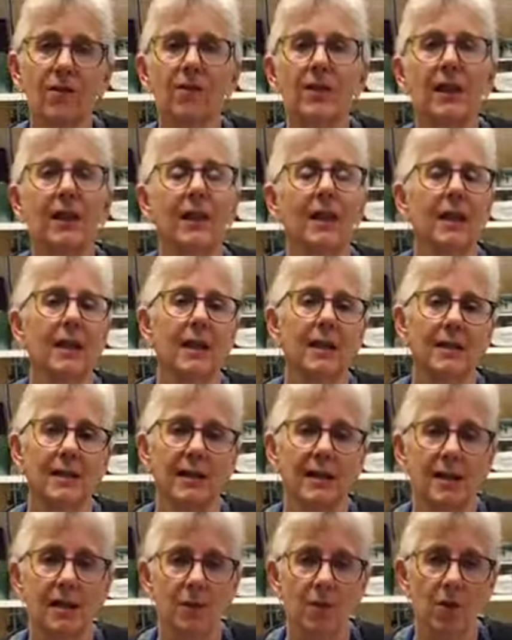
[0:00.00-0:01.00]
put another
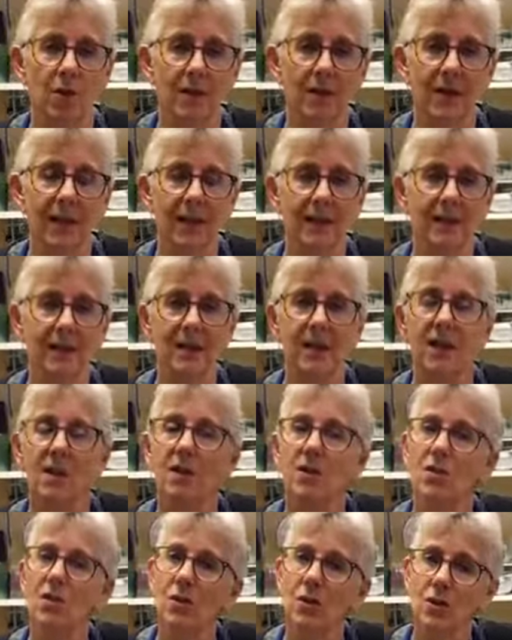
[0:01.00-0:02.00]
thing, did some more
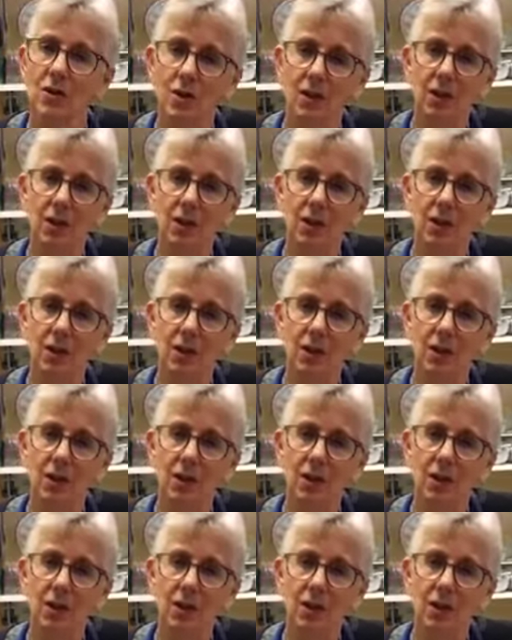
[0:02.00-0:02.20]
things.